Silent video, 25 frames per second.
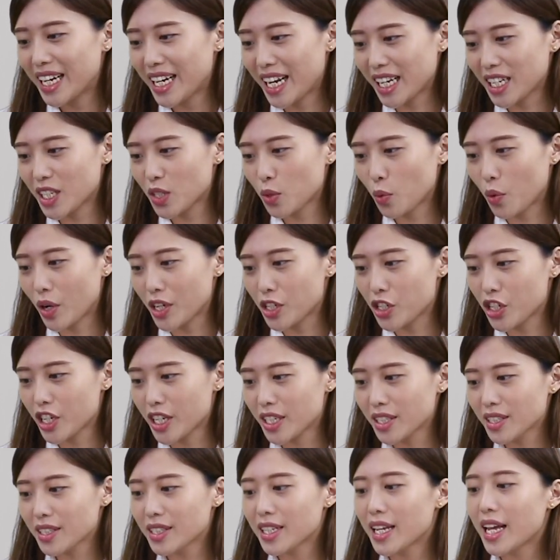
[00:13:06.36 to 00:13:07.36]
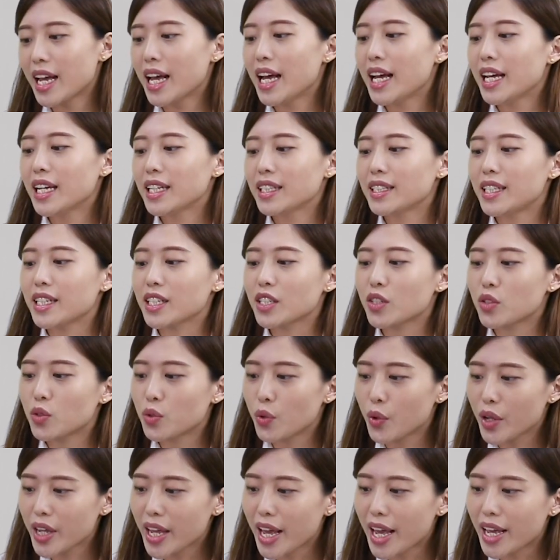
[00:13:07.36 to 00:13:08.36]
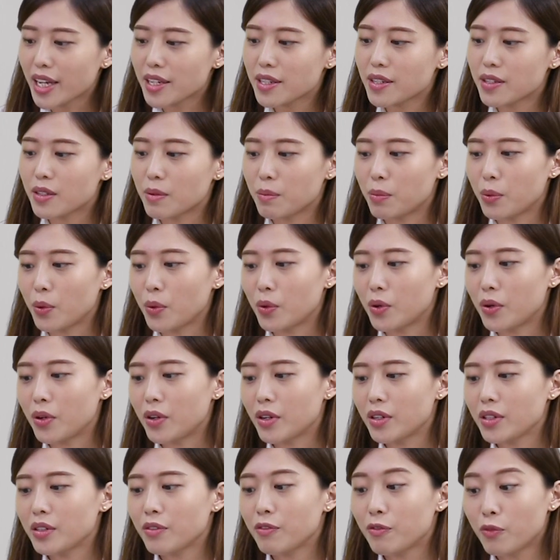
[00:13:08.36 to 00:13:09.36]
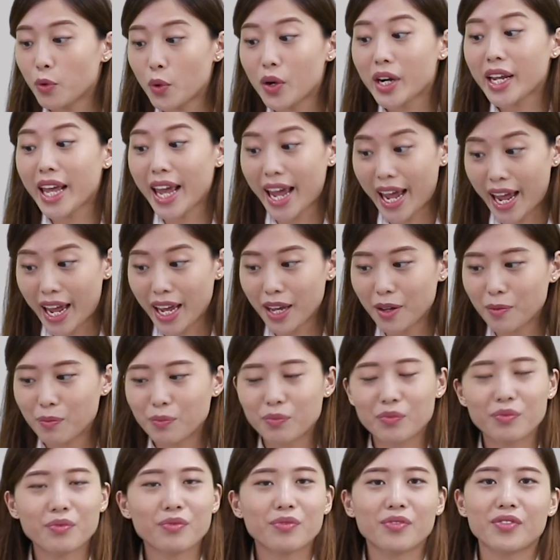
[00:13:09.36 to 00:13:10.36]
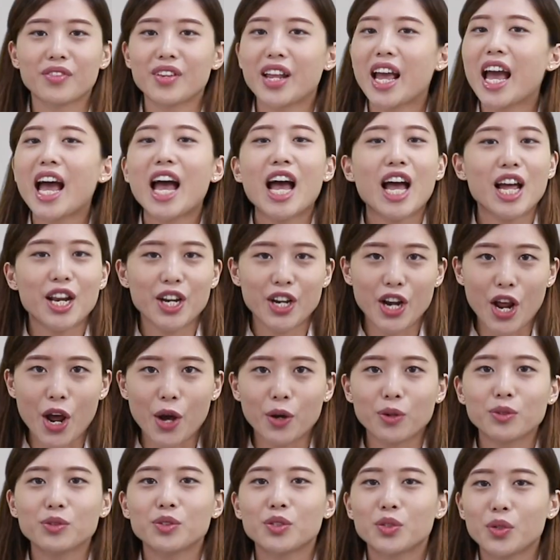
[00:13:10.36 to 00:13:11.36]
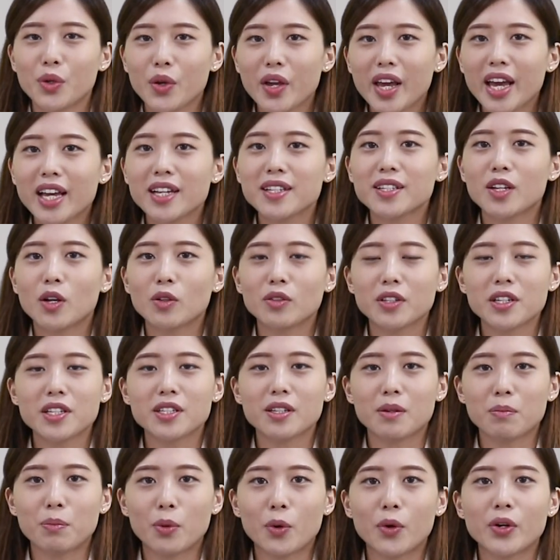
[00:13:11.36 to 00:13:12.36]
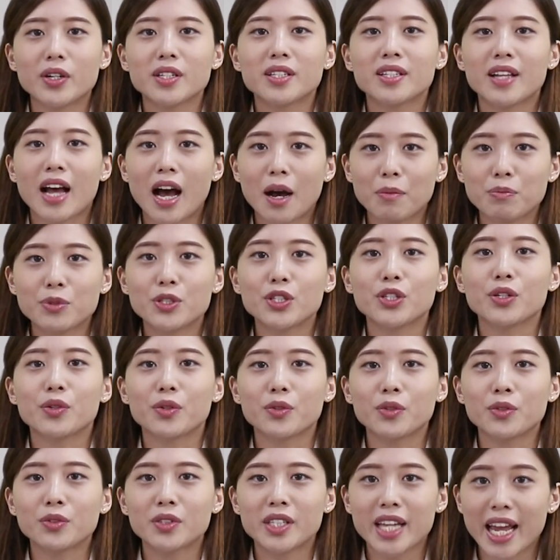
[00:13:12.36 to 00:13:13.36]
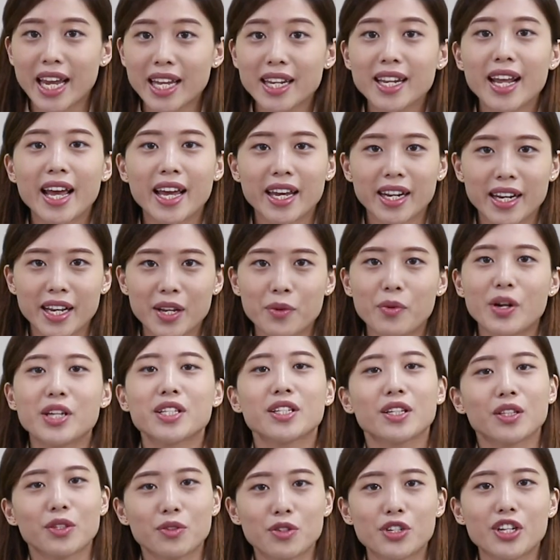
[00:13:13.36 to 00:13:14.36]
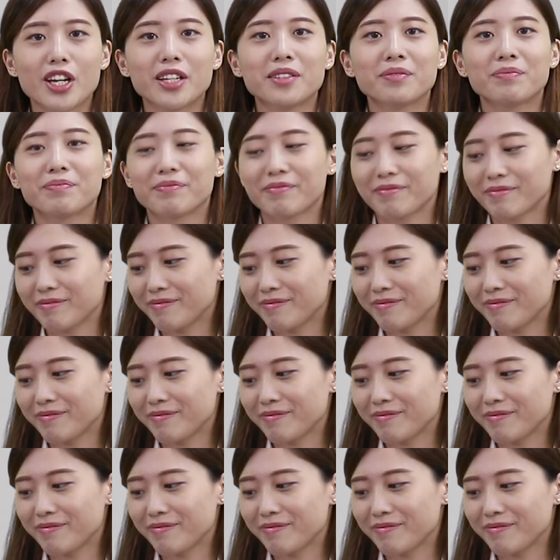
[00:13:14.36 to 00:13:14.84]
Next question, does TwinX support 4K? No, TwinX only supports up to 1080 resolution.